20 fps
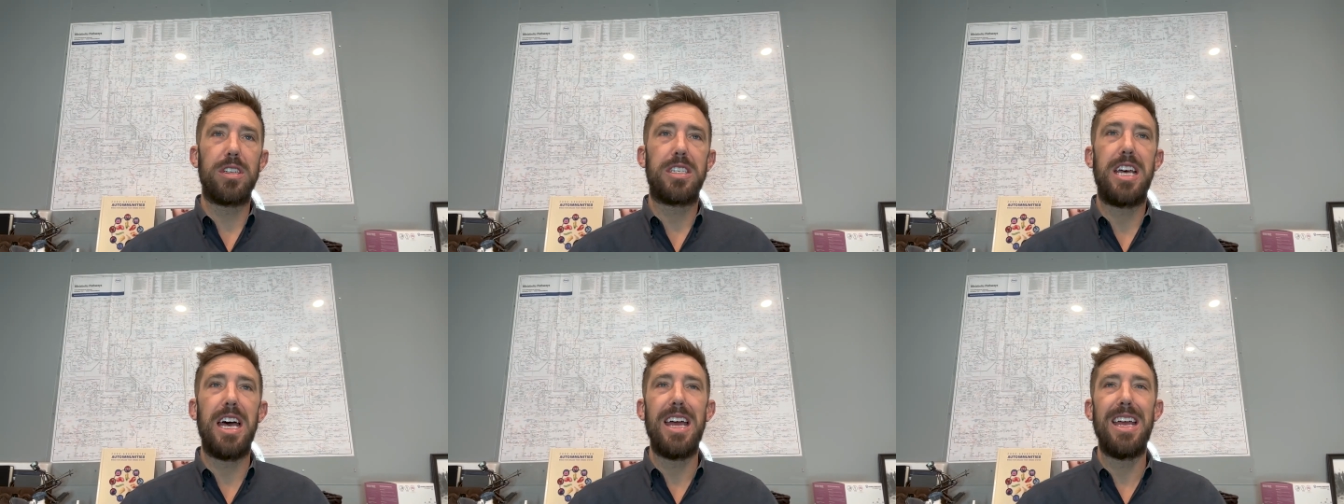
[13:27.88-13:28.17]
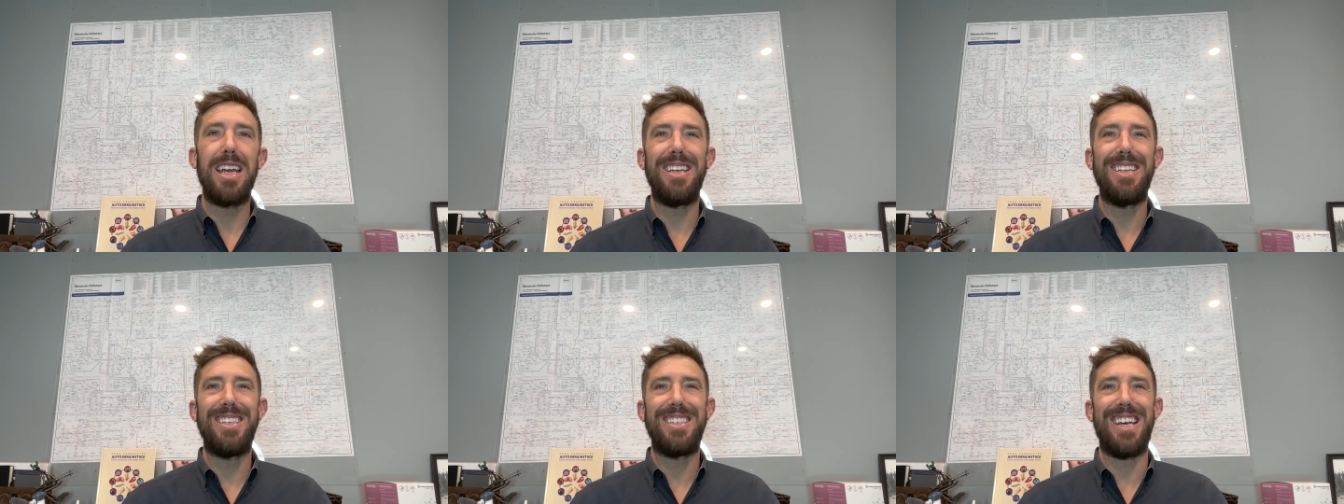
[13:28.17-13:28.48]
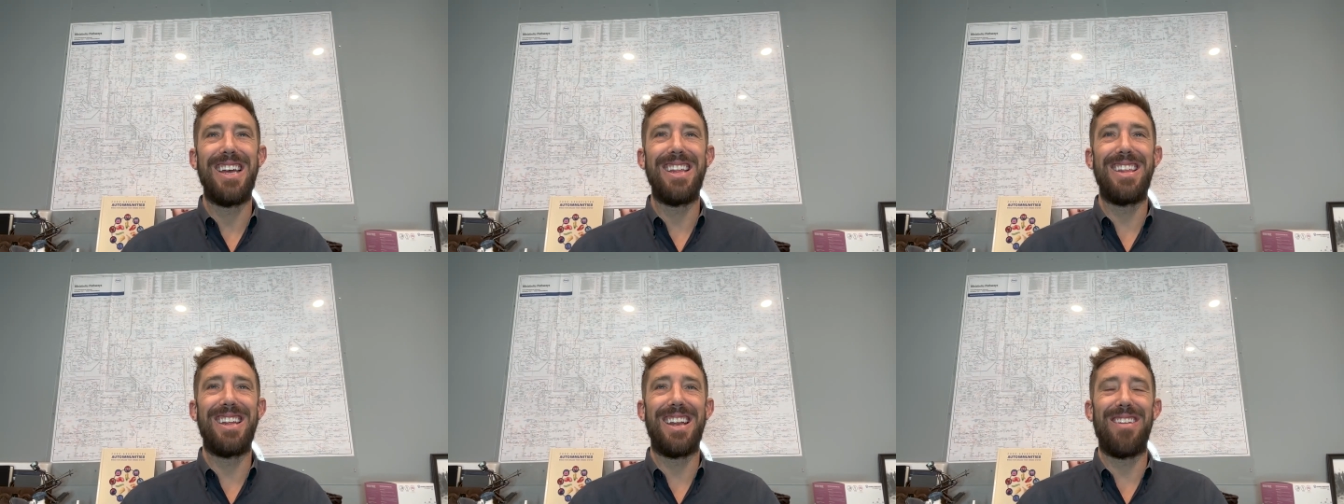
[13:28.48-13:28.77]
say,
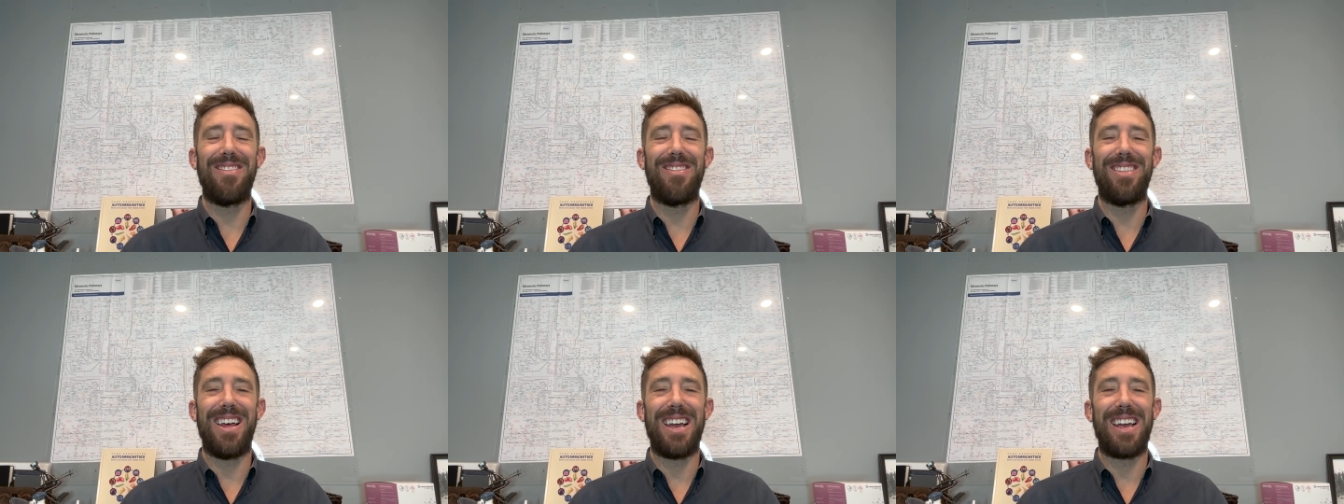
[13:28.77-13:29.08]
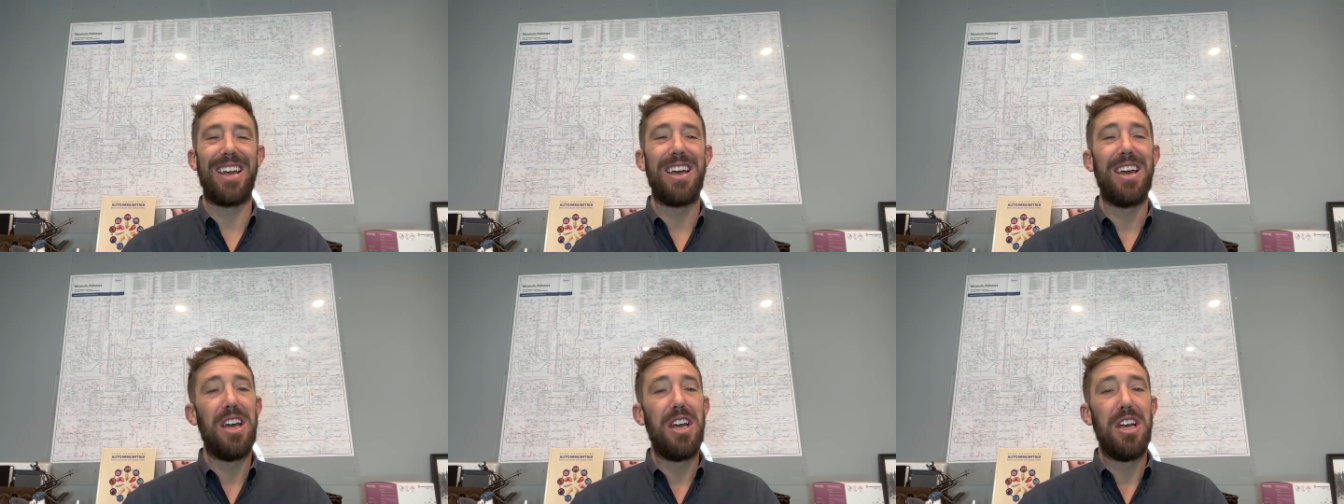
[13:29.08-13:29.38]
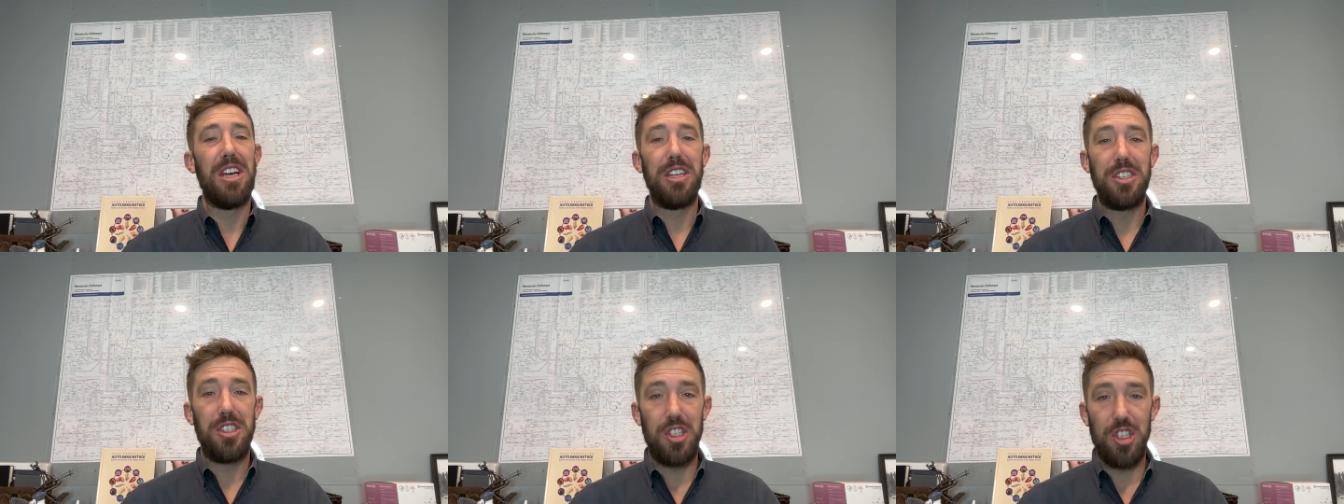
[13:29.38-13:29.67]
say that I'm like
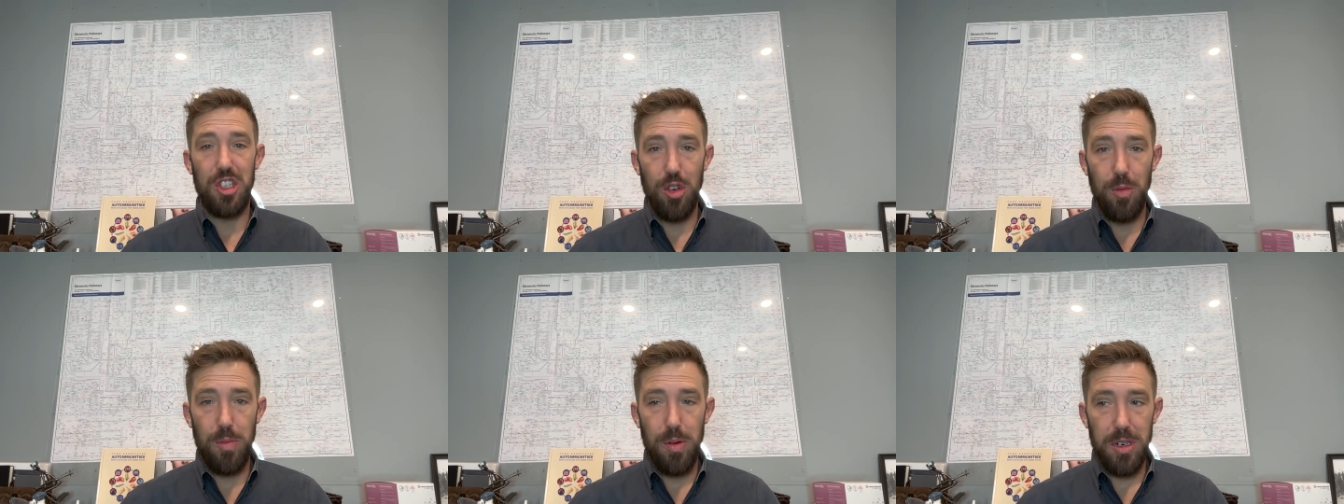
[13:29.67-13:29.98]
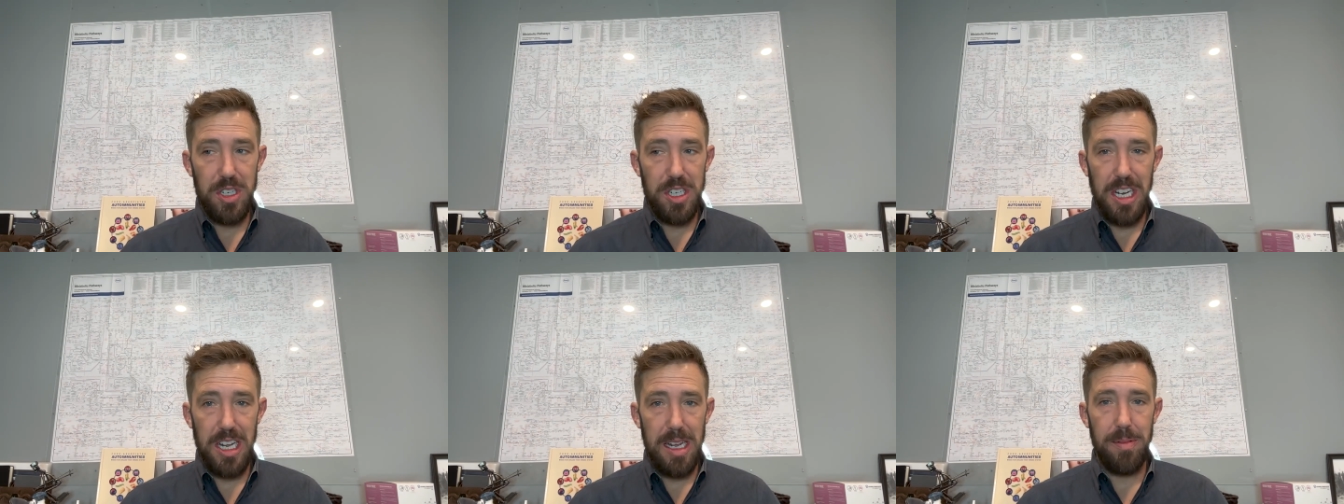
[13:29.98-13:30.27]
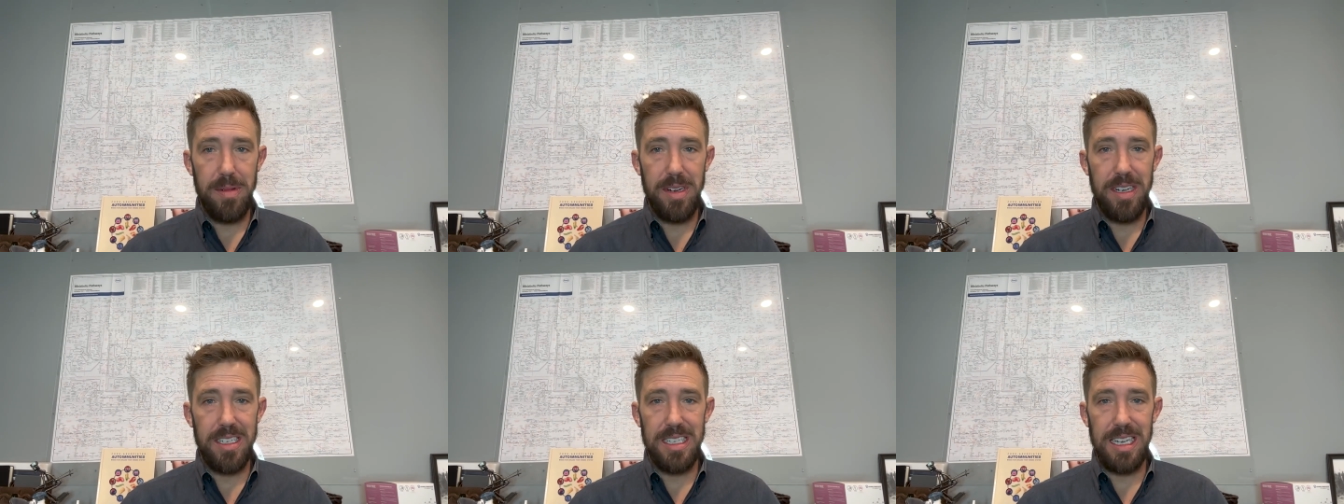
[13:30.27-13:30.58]
super
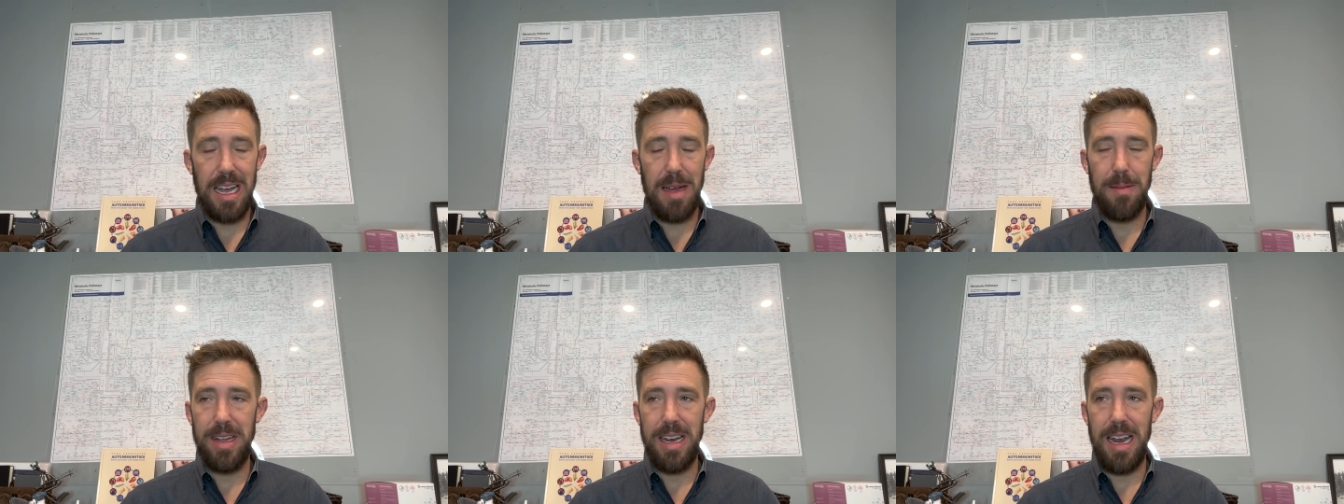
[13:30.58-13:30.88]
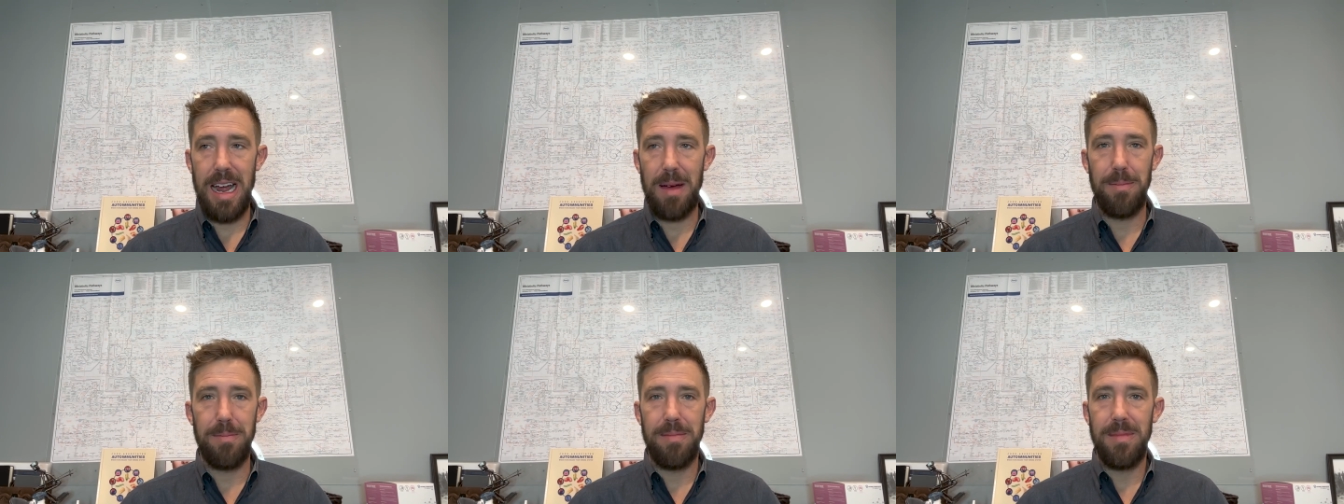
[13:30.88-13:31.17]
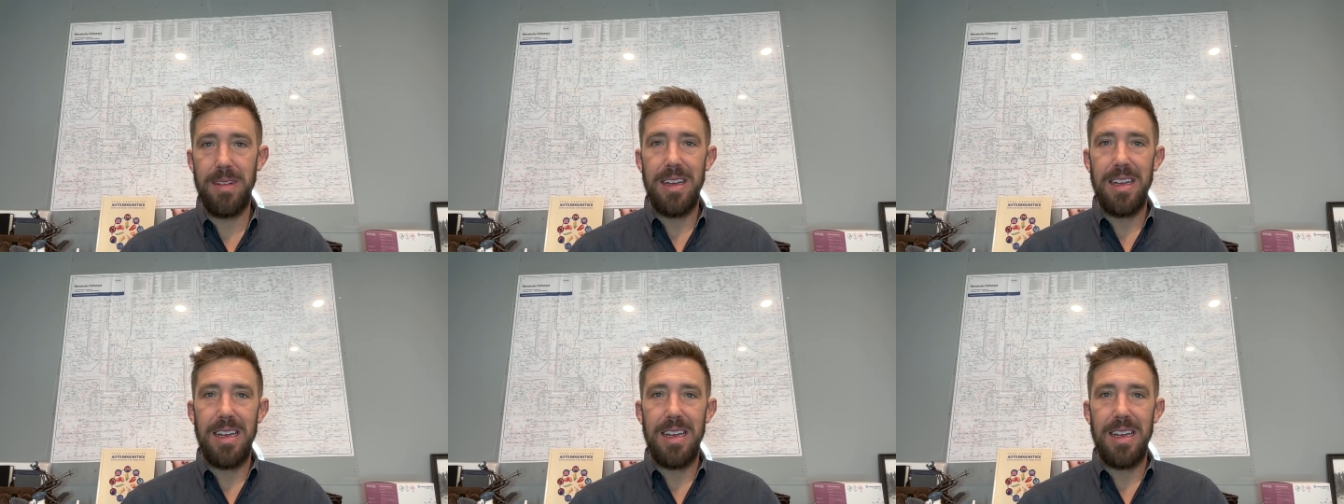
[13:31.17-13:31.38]
cheap because I mean I'm